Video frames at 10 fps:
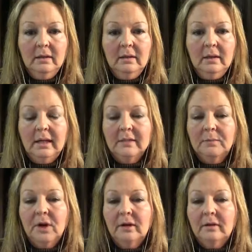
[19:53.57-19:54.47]
as
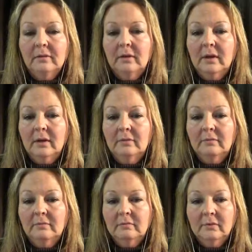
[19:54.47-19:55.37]
part of, of
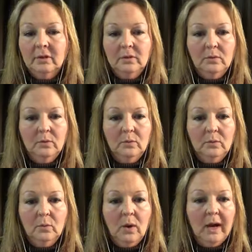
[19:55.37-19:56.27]
you know
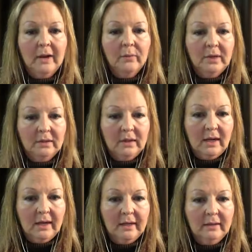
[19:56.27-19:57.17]
why we lie